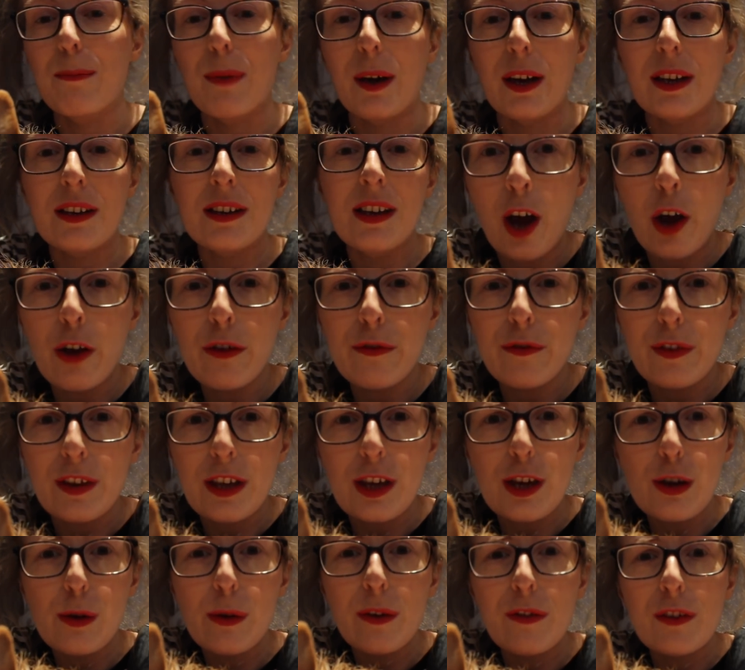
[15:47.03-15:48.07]
But
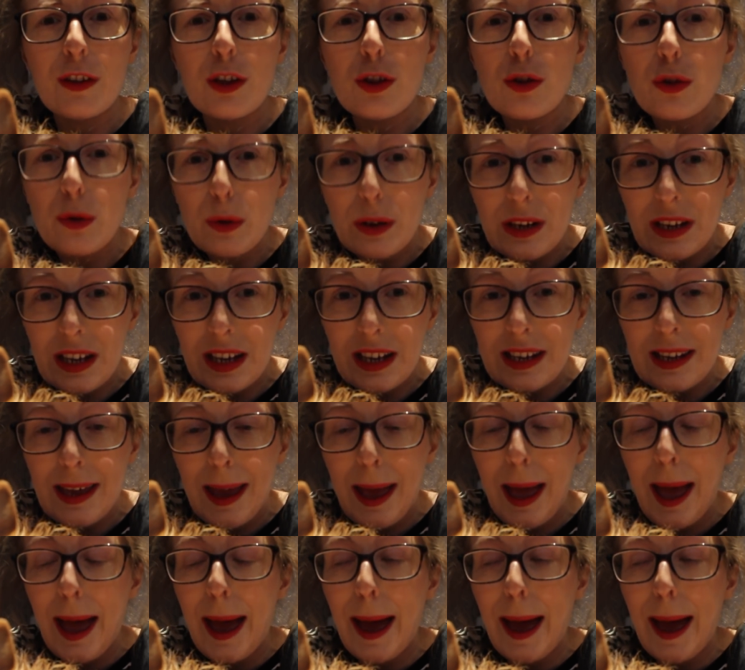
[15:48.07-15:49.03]
hopefully you have enjoyed it.